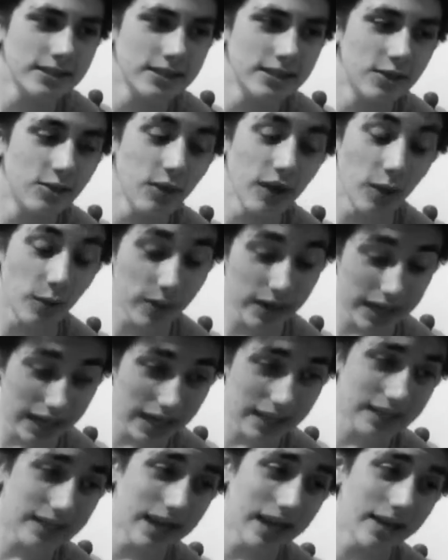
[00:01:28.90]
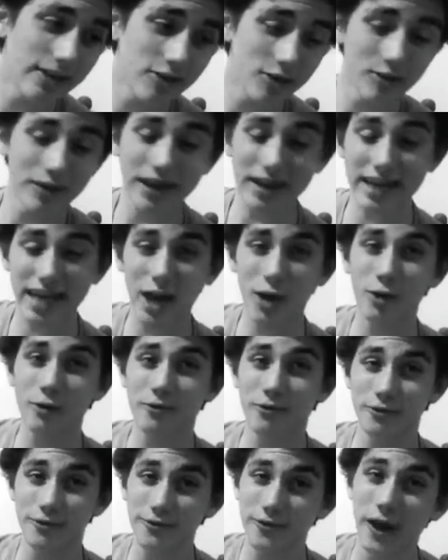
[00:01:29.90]
Well, I went on that, so that counted
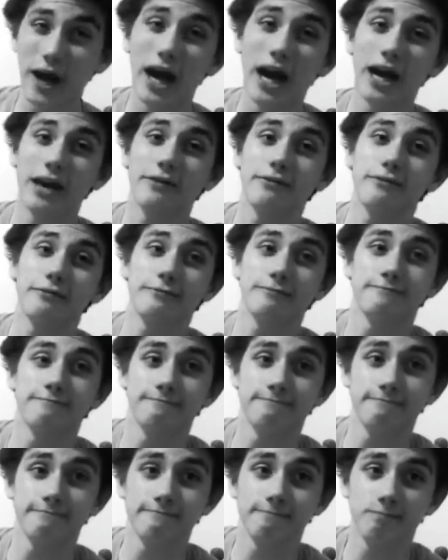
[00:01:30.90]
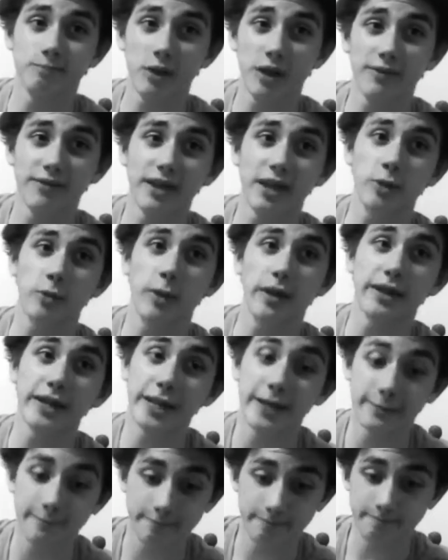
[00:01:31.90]
for five of the
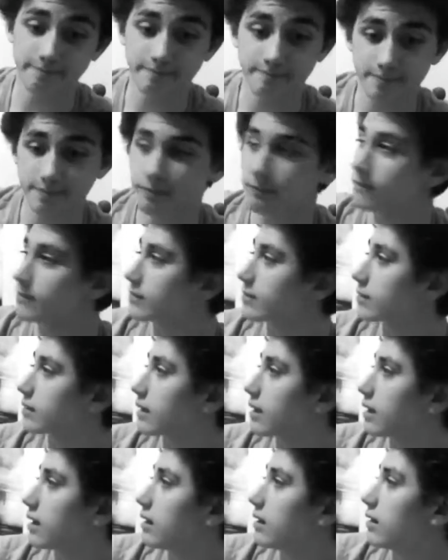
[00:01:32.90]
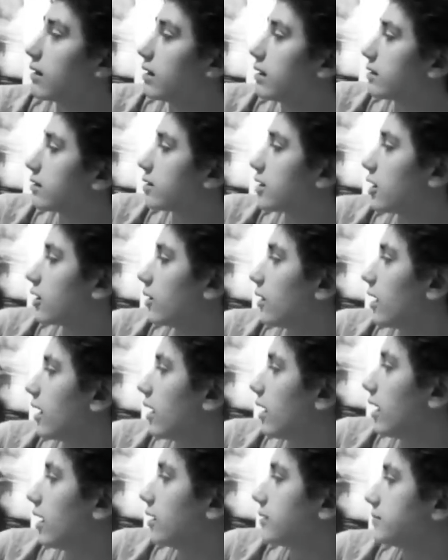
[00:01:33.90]
20. So,
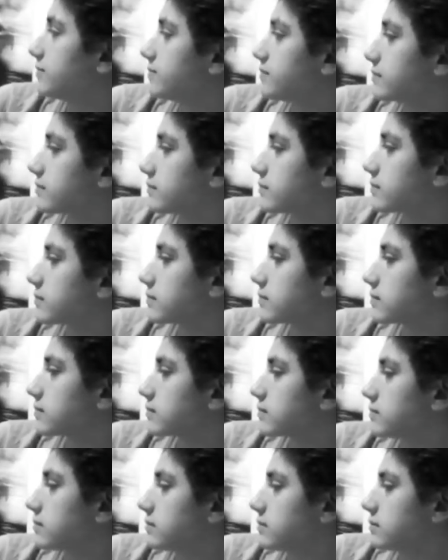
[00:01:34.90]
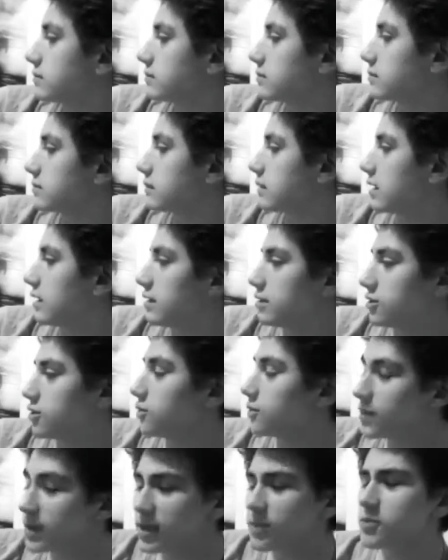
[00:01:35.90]
um, there
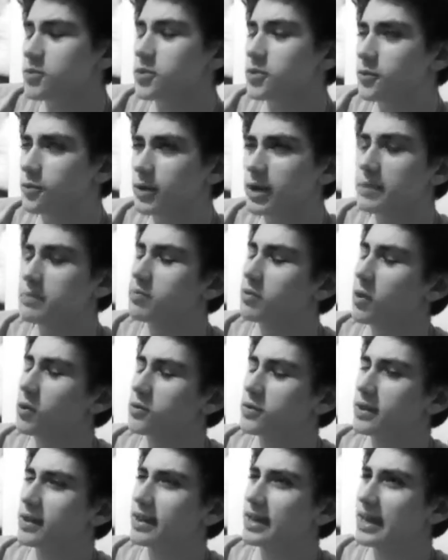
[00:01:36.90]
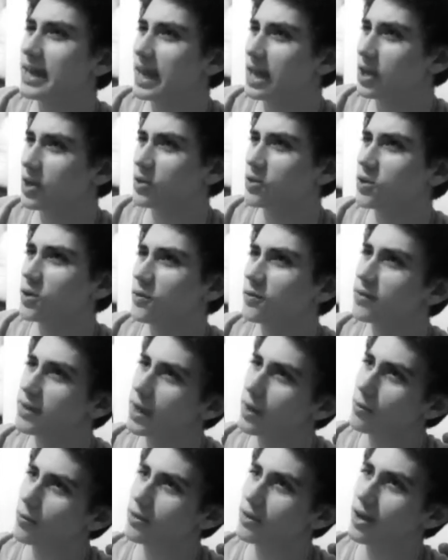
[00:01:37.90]
really were three approaches to getting your service
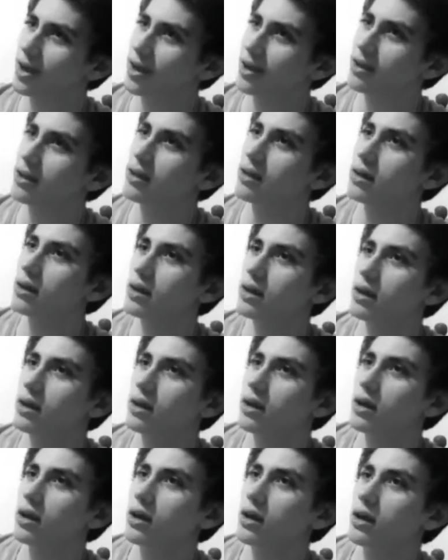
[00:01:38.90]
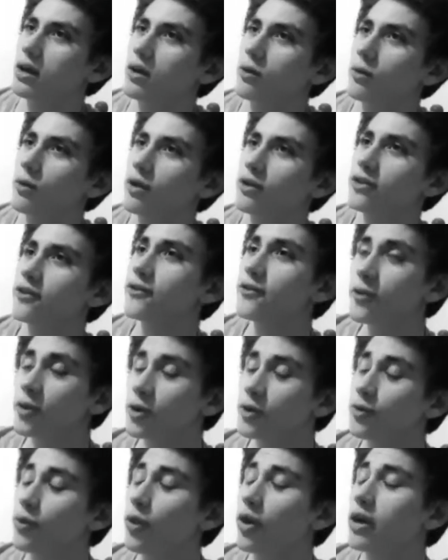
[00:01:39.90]
hours done. Well, the
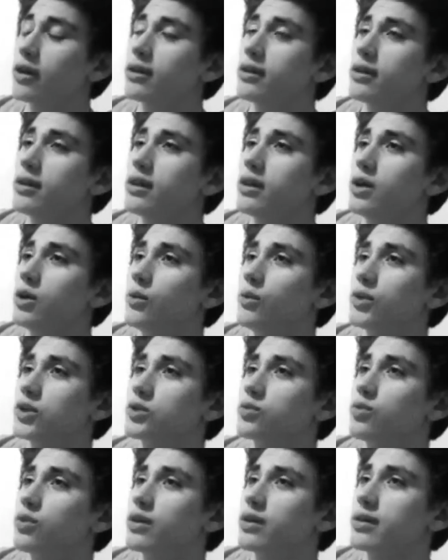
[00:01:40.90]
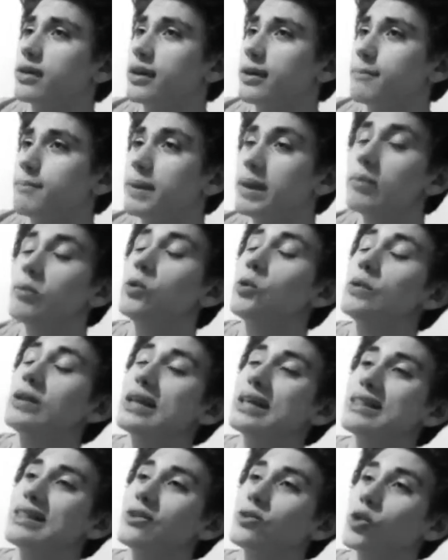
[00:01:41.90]
first one, which was uh, people who
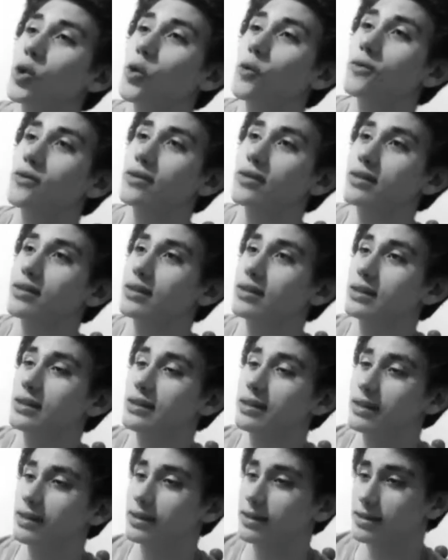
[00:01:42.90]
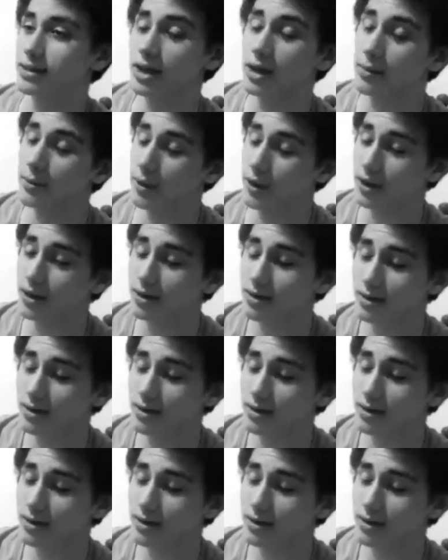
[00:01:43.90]
did this over the summer,